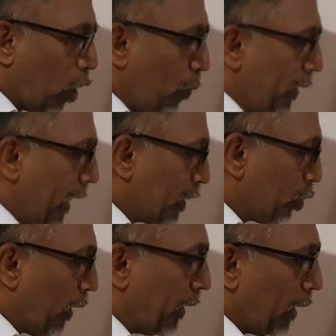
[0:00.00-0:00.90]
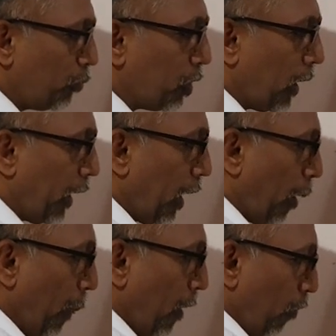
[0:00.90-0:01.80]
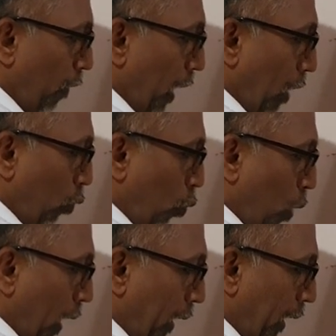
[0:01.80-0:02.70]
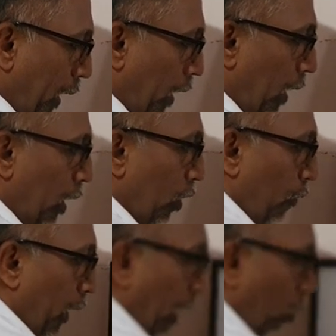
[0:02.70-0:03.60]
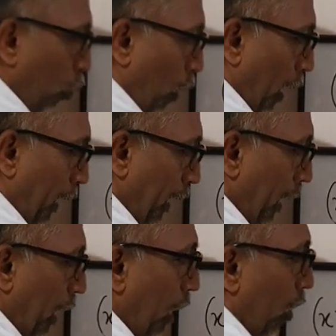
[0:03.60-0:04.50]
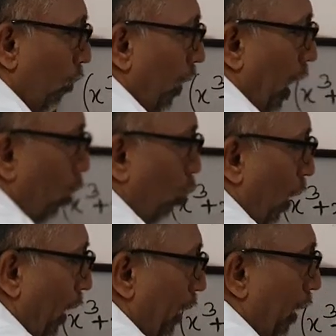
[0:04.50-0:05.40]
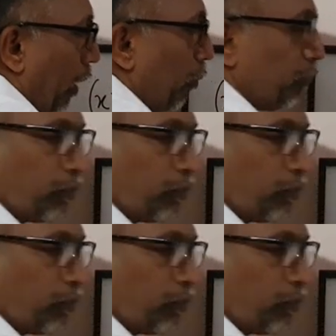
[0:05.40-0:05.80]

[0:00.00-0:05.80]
how many x squared terms are here? We have 1 here, we have 1 here, we have 1 here.